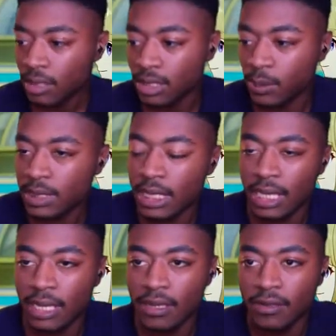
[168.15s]
as I was
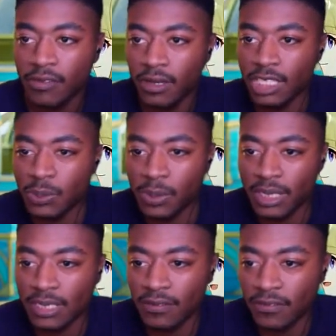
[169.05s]
saying, very
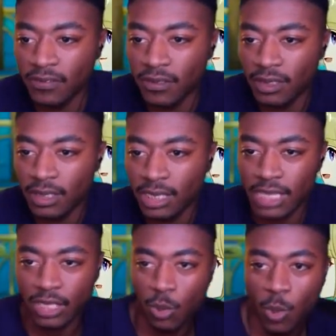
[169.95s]
expressive. And,
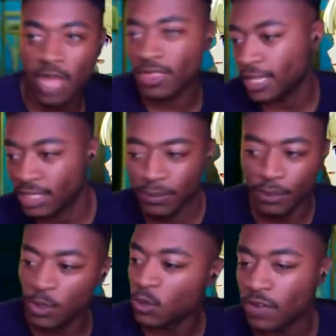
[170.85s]
like the way things
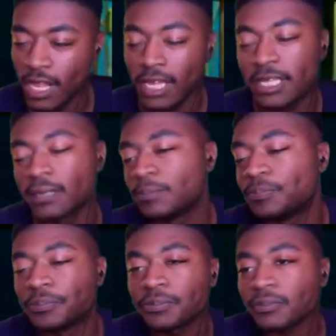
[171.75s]
move, I like it.
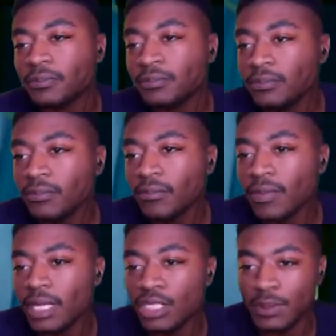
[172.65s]

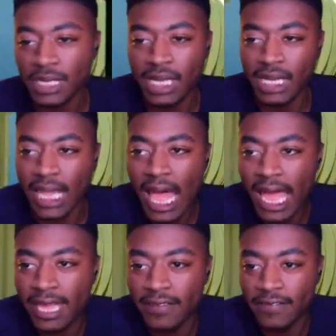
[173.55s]
So it's like a
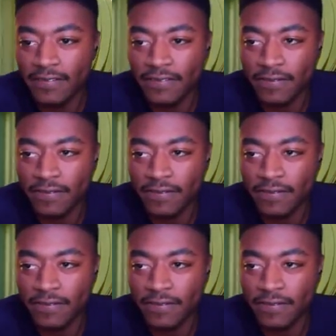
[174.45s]
live